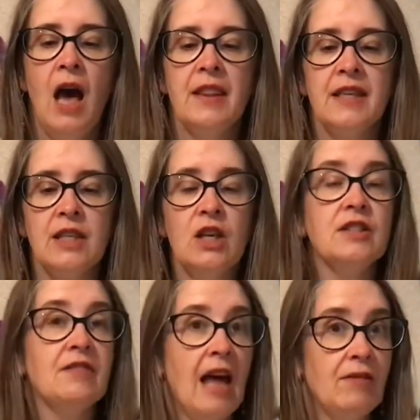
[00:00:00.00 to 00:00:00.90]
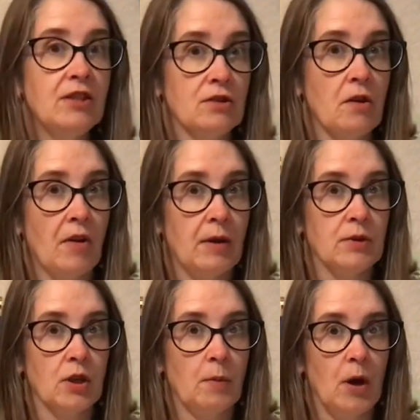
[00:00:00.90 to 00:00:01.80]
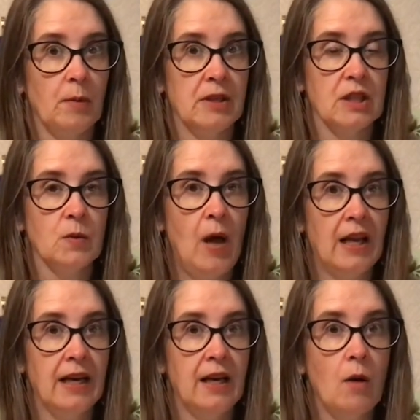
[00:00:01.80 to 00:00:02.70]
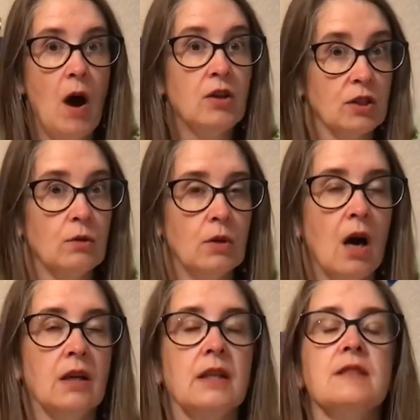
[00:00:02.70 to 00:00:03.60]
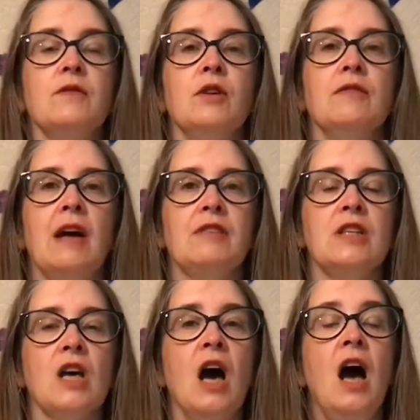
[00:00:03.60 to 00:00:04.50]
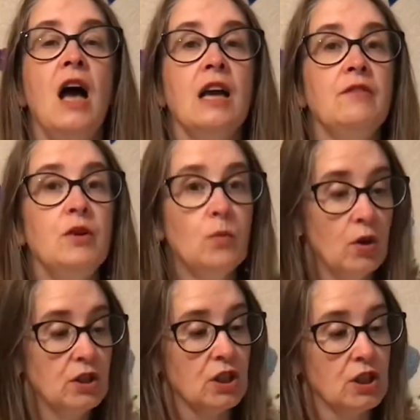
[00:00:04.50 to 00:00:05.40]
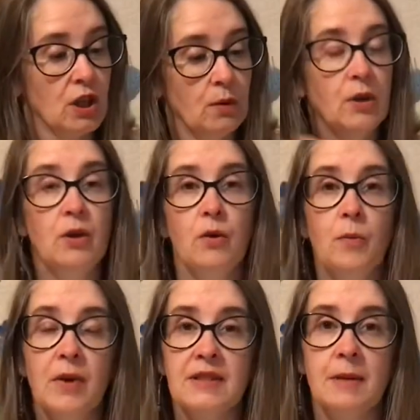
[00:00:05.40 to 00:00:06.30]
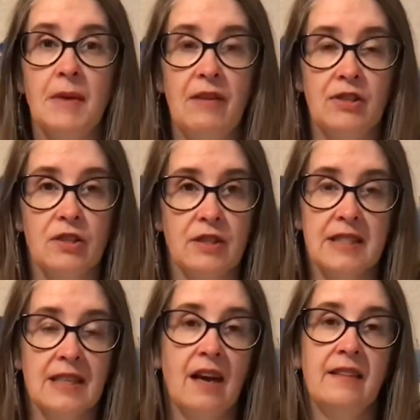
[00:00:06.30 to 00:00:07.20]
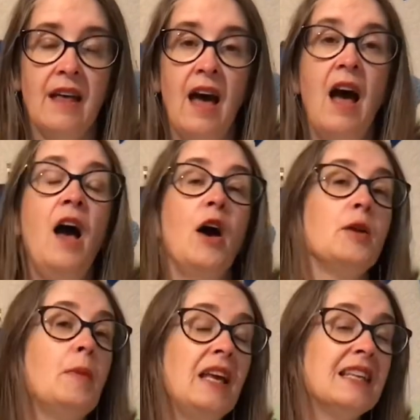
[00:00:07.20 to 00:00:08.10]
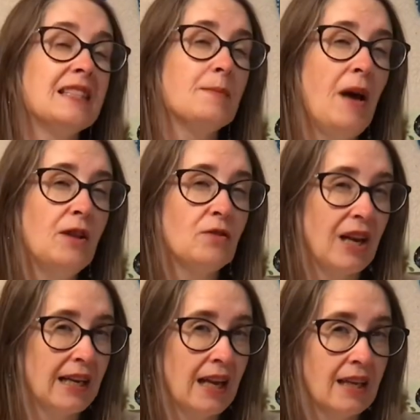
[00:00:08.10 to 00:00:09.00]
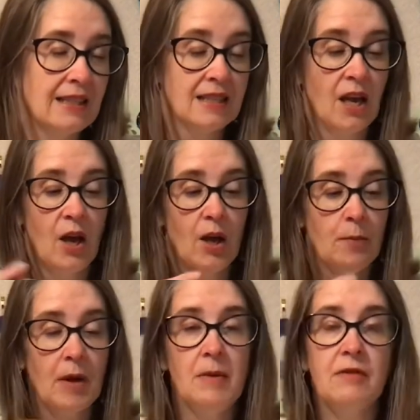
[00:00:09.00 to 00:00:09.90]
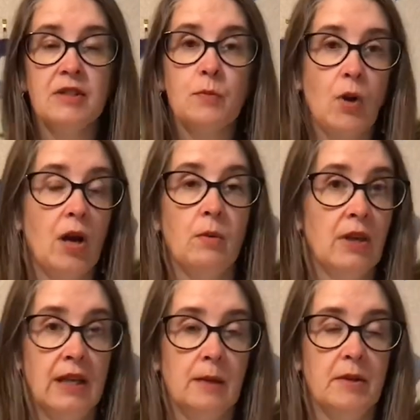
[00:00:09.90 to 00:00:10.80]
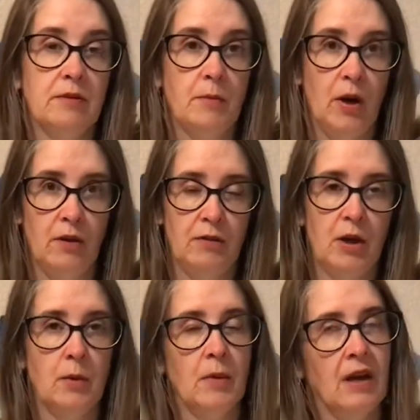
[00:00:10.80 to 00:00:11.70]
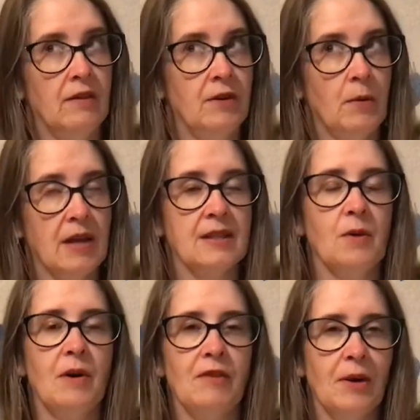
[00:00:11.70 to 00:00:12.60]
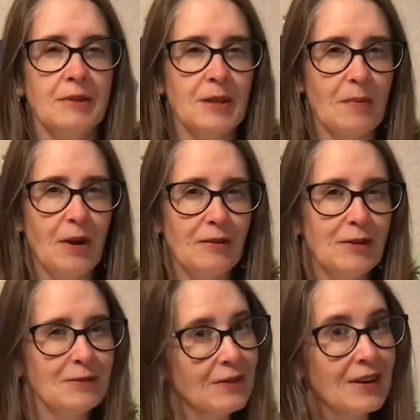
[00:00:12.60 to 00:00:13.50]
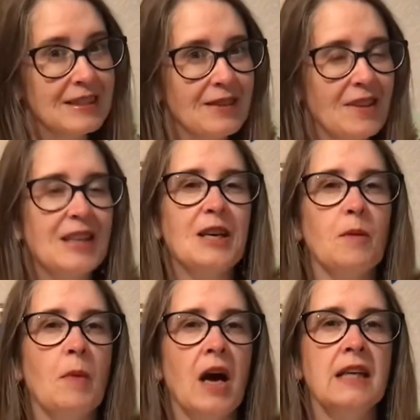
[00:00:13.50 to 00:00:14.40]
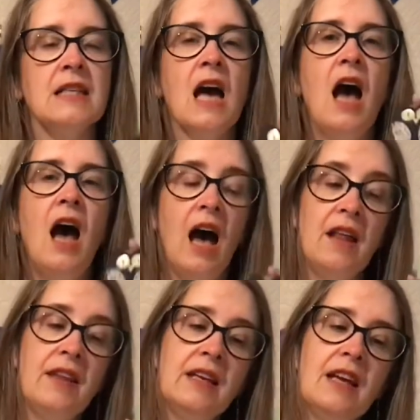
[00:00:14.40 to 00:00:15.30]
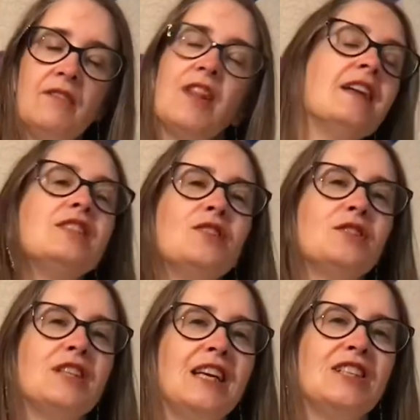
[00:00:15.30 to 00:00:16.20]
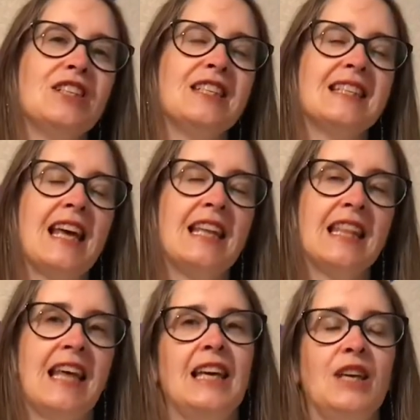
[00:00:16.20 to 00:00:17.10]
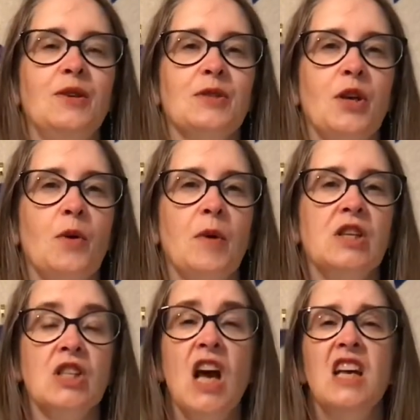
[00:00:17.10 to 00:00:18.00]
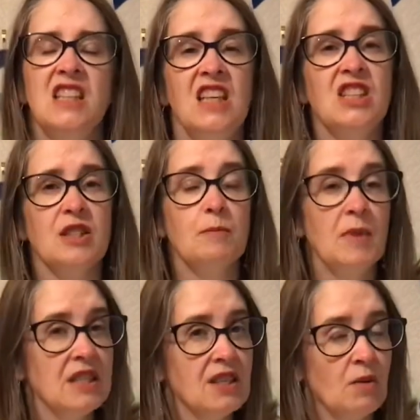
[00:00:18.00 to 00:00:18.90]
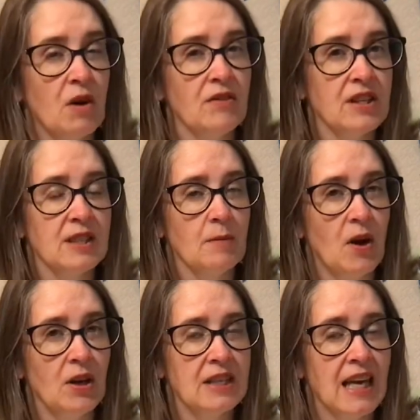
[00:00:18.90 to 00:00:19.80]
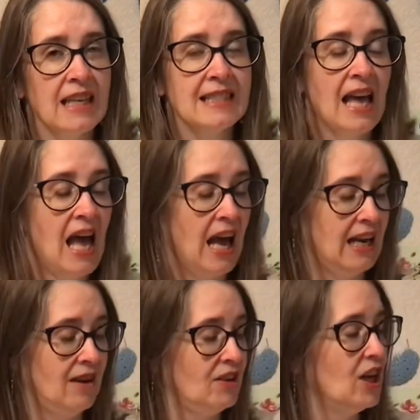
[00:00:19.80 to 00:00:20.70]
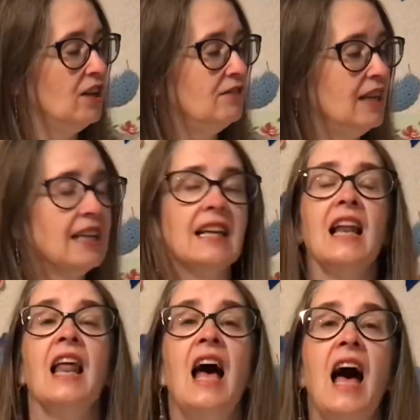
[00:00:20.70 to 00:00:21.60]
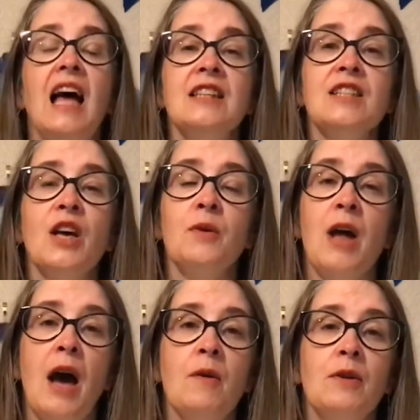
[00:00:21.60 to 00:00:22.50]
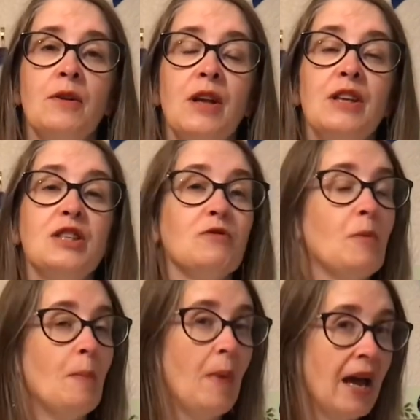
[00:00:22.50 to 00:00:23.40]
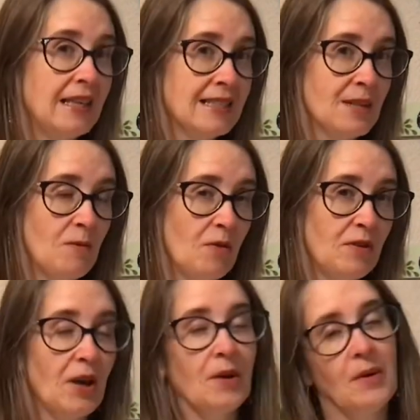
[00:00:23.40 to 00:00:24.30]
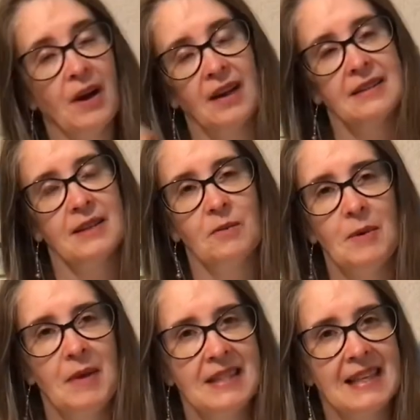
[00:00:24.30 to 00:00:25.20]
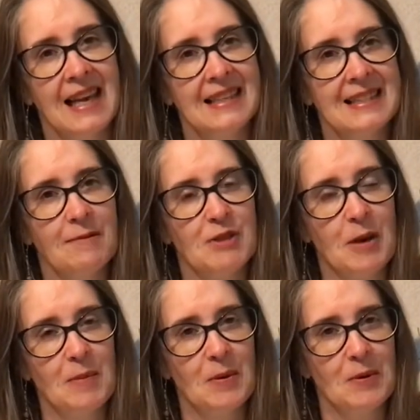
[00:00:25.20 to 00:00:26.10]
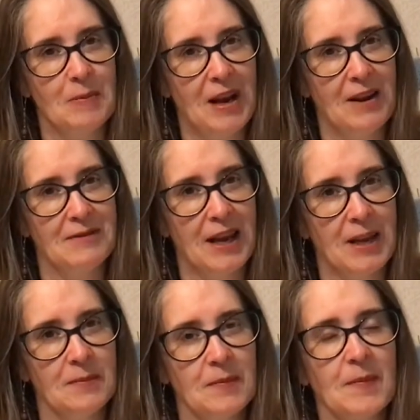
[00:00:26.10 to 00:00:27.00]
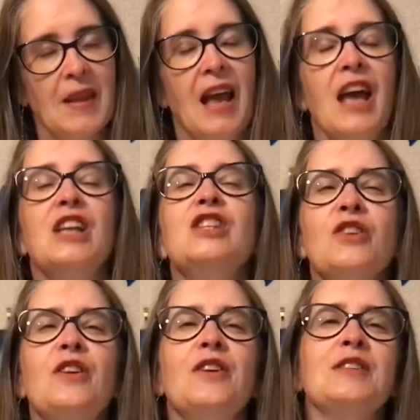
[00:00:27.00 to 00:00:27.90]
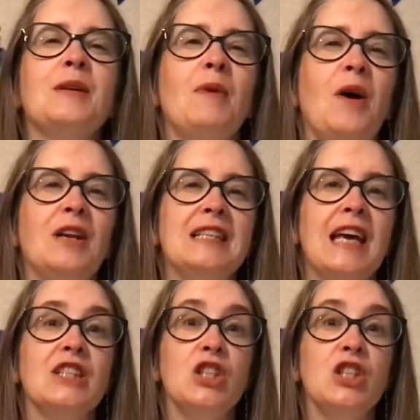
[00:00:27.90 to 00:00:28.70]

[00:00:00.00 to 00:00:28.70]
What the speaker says: There's a lot of lavender around at the moment as well, and I know our school garden is full of lavender. If you wanted to, you could put some lavender inside there and make it smell really nice. Maybe even spray it with a little bit of perfume if you ask whoever owns the perfume first if they don't mind. And then give that to your teacher to say thank you so much. Teachers miss you over the summer holidays, and having a lovely little hand-sewn owl to remind them of you until we meet again in September would be lovely. Enjoy your summer holidays.